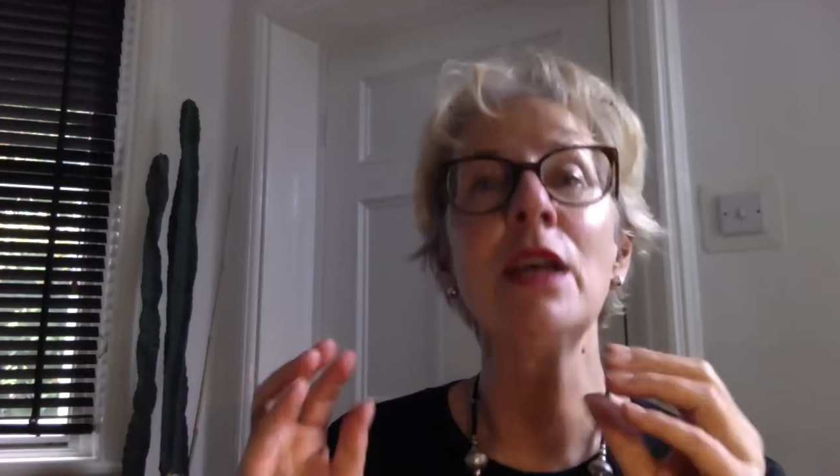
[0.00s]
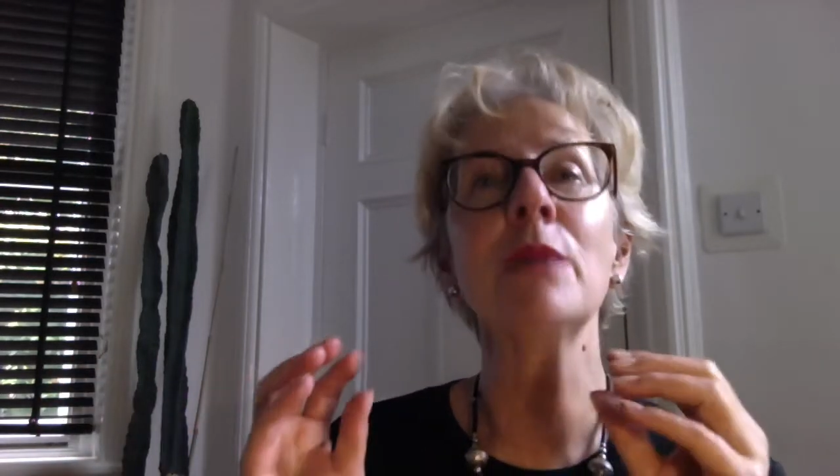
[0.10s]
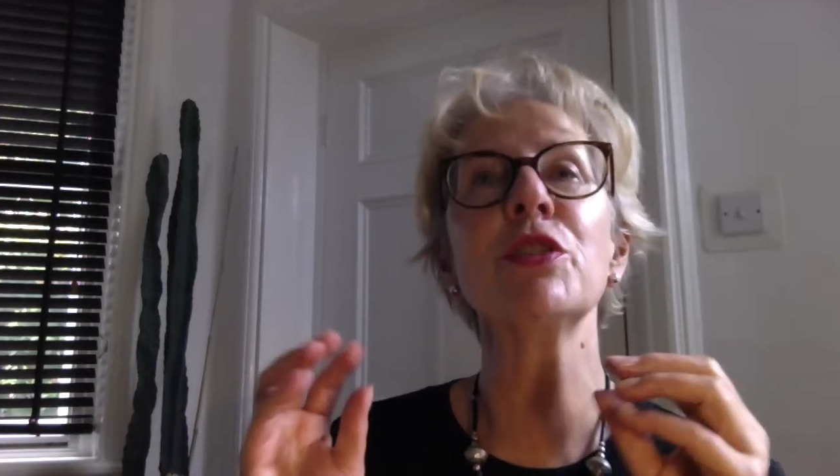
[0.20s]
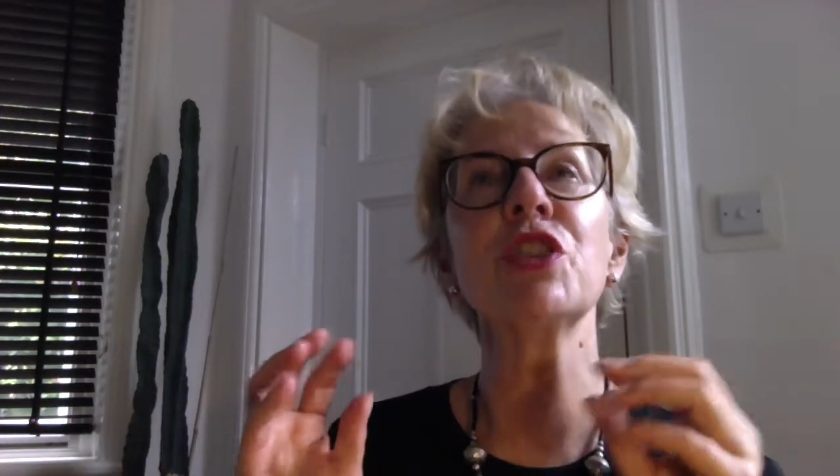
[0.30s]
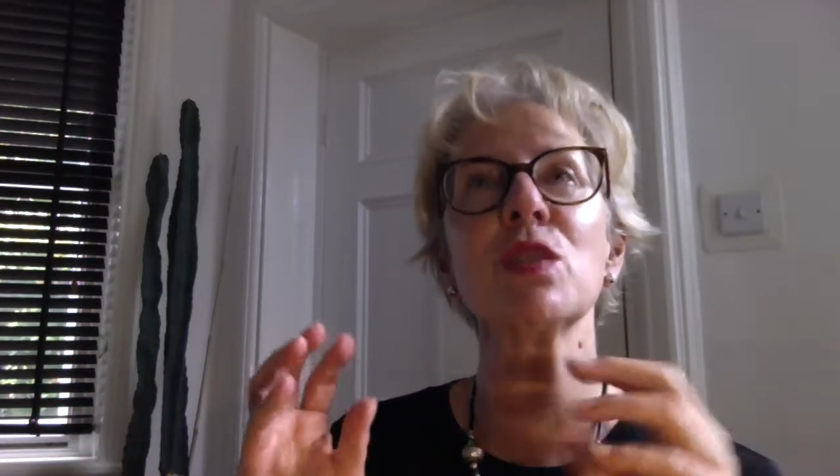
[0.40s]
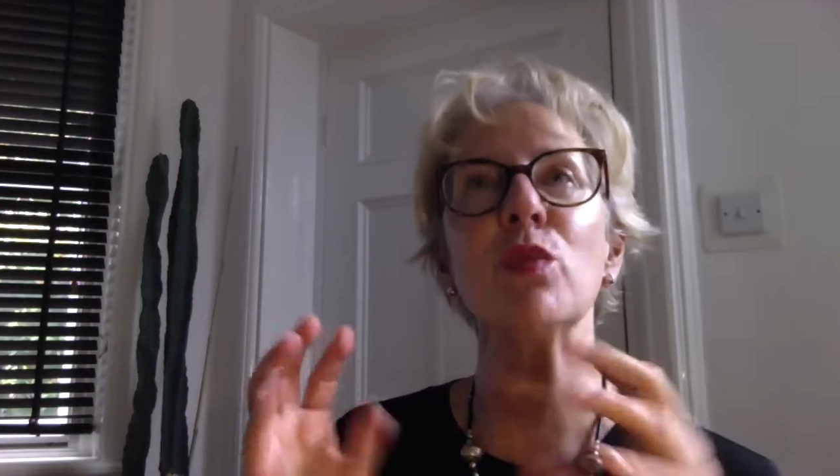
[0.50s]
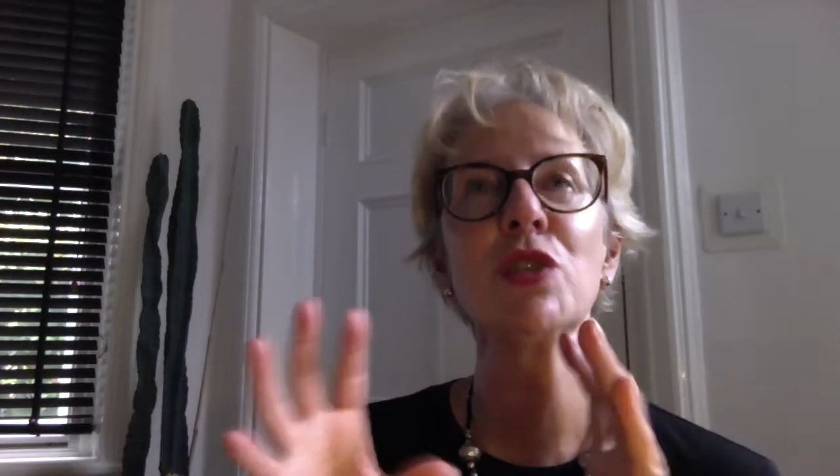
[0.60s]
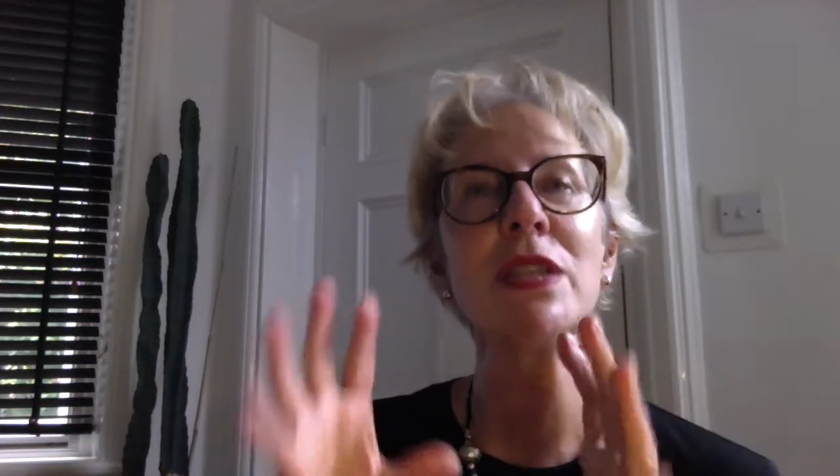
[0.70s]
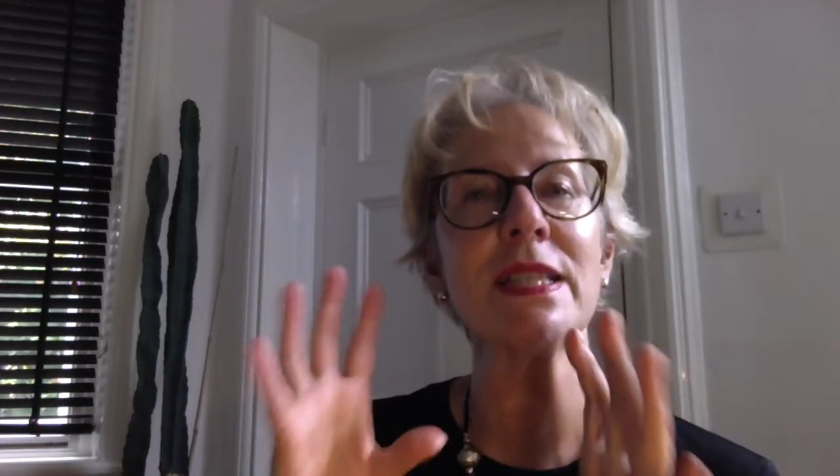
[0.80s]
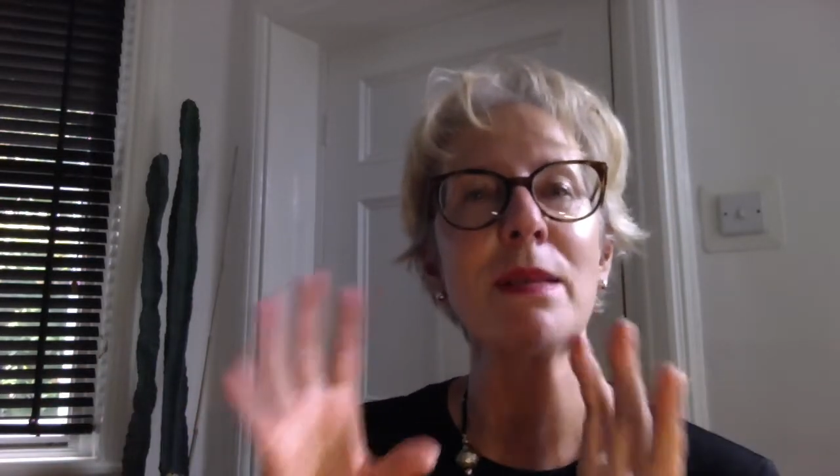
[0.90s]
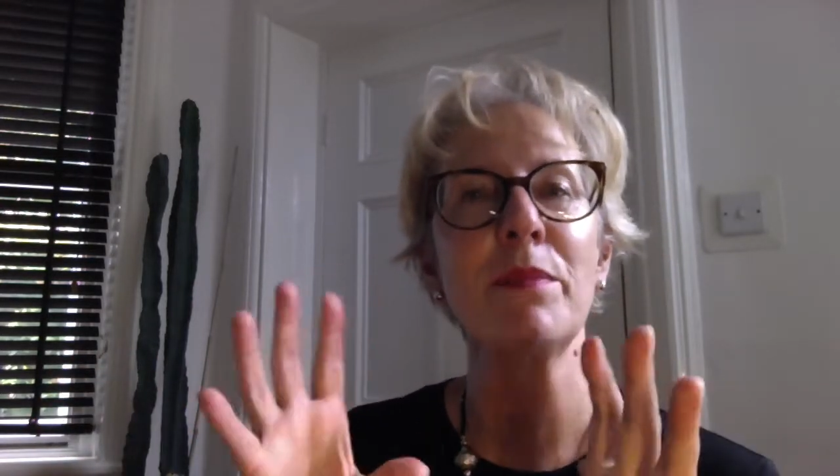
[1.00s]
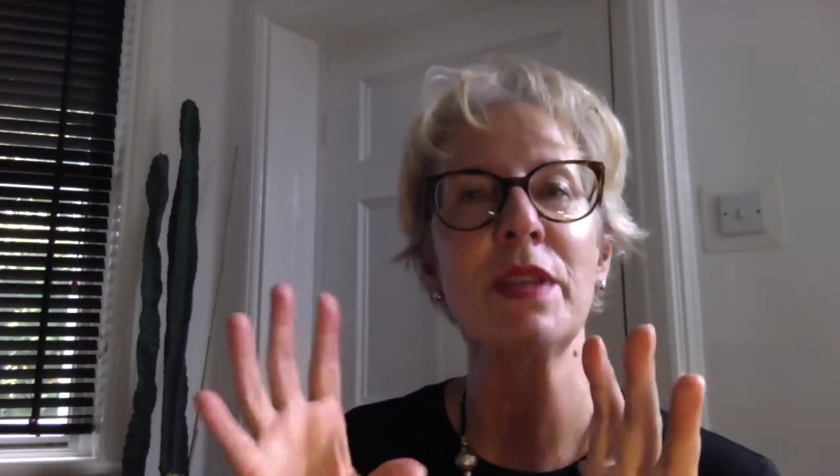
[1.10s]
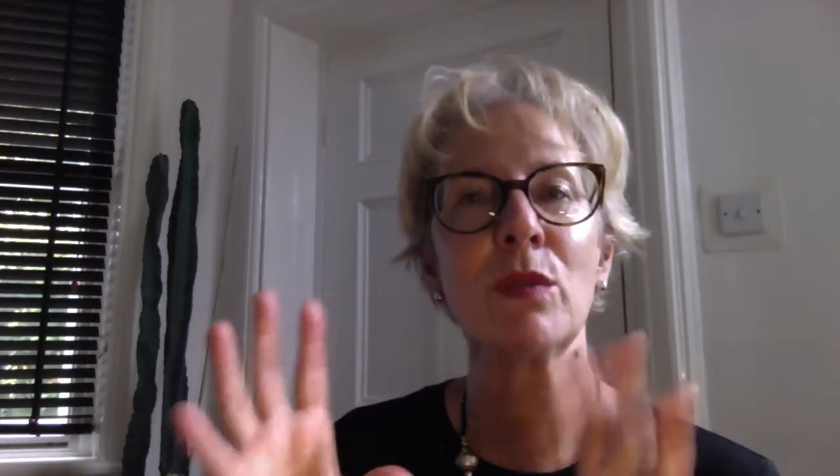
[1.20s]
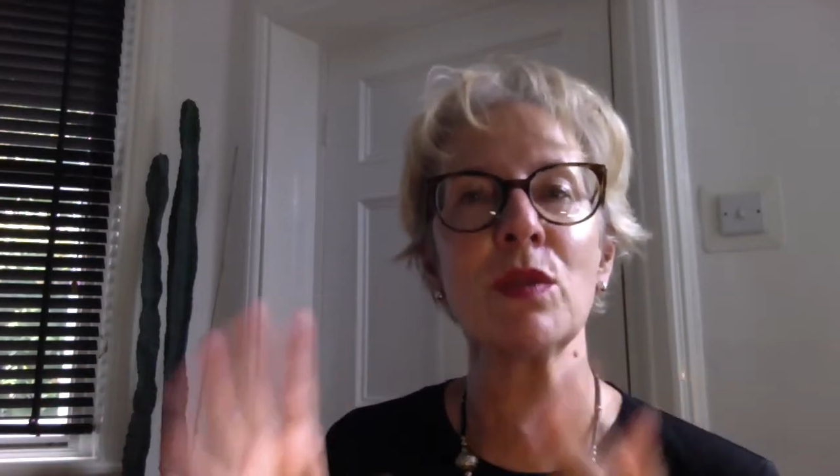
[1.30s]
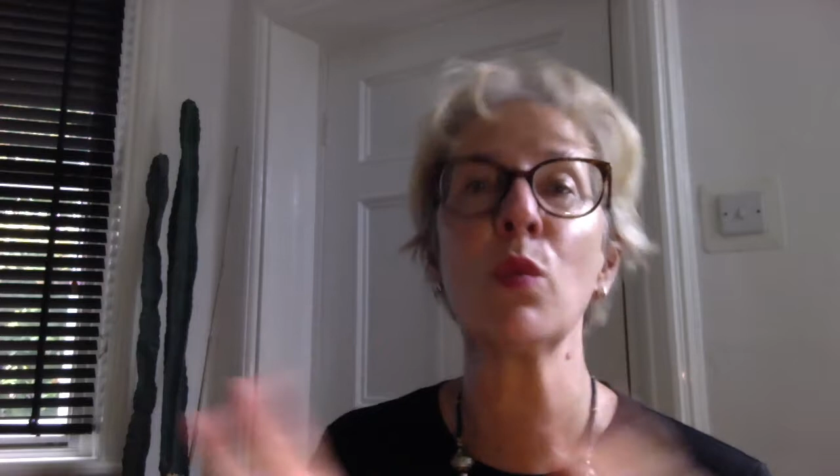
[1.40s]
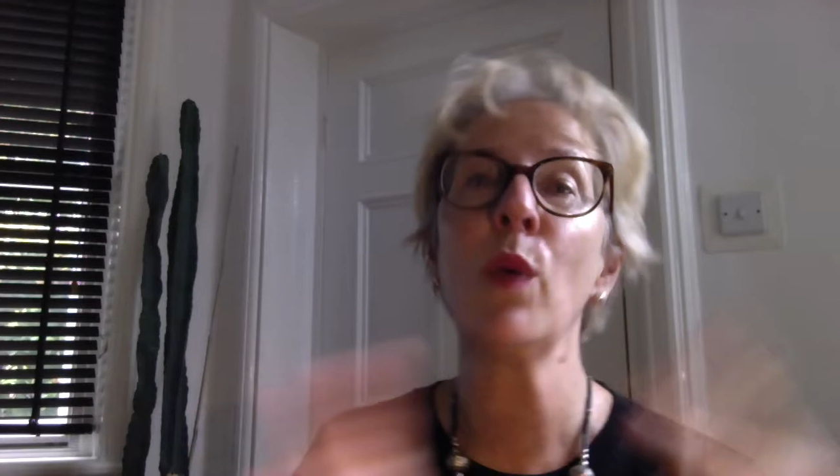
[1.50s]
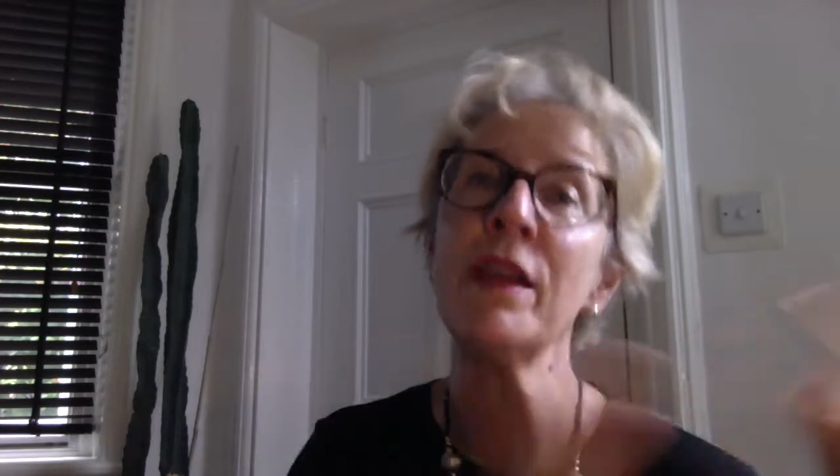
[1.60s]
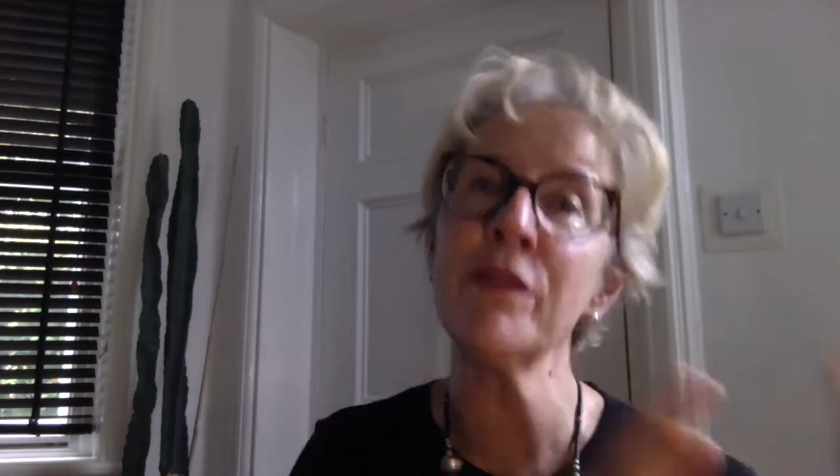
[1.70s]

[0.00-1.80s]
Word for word: but just wanted something that was away